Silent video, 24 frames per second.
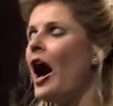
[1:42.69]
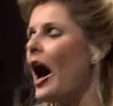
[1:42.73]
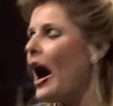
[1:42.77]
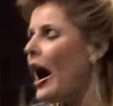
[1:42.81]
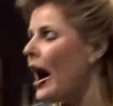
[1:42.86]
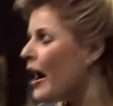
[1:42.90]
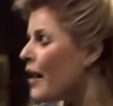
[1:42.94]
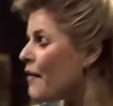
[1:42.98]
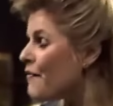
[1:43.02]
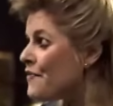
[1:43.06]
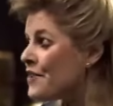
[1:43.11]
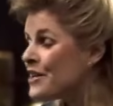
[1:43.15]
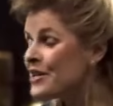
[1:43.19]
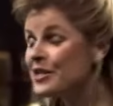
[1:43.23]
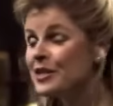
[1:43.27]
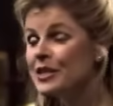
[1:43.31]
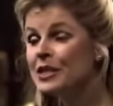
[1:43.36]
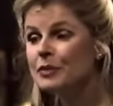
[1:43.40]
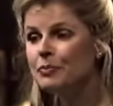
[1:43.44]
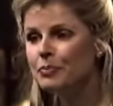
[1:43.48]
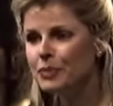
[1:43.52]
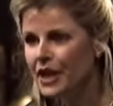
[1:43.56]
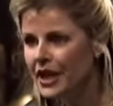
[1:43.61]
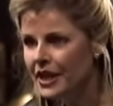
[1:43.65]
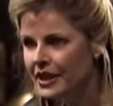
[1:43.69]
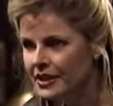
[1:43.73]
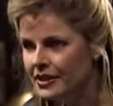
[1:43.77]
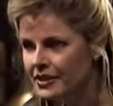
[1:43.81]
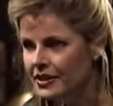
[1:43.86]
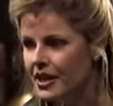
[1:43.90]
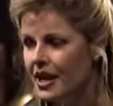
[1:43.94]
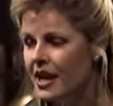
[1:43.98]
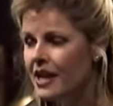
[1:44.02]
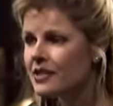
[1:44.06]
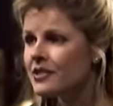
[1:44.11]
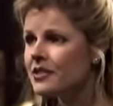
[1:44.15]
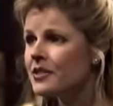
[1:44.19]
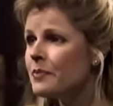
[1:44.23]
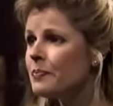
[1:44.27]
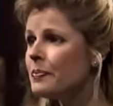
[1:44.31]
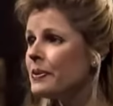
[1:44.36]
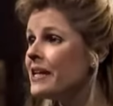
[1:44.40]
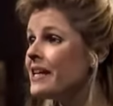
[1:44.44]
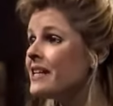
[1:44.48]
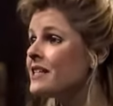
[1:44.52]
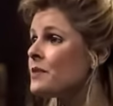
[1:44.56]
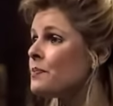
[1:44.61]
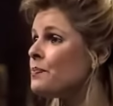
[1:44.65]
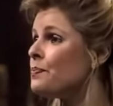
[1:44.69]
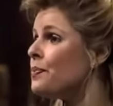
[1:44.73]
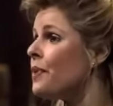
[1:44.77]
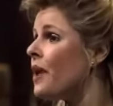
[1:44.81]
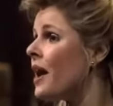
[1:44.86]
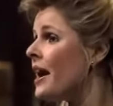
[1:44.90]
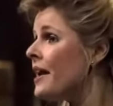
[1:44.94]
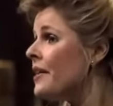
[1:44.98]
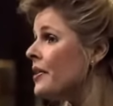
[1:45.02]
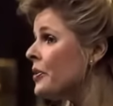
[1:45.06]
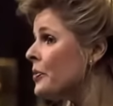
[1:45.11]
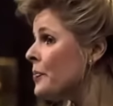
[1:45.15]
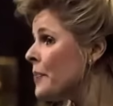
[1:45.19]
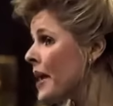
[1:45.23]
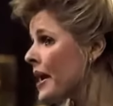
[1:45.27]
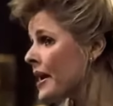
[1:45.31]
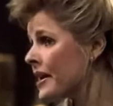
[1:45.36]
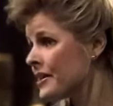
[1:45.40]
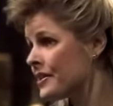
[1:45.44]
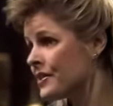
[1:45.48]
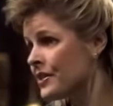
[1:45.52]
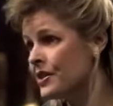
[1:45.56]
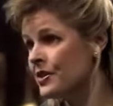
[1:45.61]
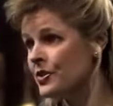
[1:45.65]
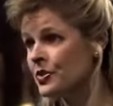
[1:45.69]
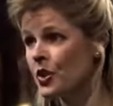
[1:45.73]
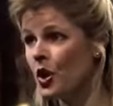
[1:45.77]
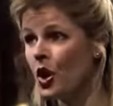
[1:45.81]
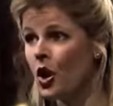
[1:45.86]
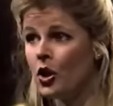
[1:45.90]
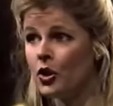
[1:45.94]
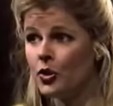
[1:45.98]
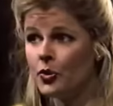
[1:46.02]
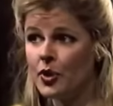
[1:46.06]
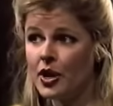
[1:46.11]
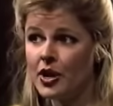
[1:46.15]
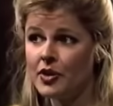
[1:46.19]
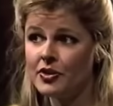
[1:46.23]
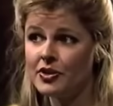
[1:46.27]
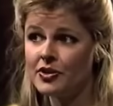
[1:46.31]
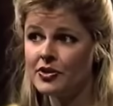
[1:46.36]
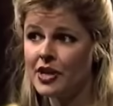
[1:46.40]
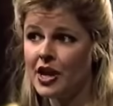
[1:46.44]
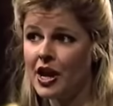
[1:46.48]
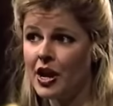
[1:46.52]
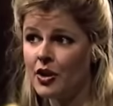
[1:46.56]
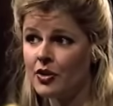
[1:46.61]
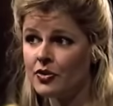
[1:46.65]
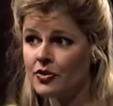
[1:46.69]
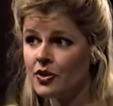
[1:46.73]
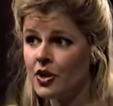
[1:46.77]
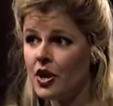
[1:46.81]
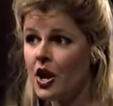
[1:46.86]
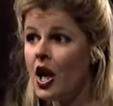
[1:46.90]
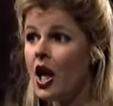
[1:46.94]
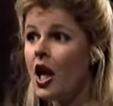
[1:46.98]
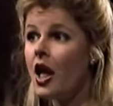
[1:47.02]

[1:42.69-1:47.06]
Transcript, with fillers: obviously blatant as to place bridal magazines all around his house.